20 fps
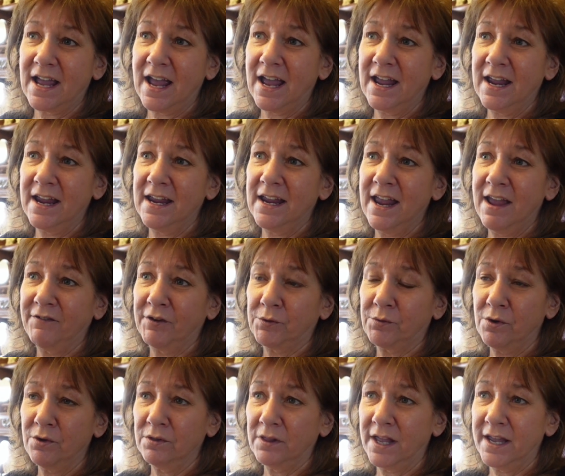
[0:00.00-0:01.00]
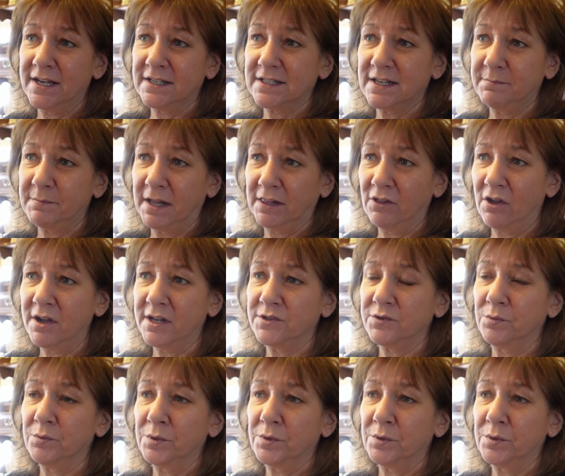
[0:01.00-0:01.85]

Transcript: I have a grow light in my laundry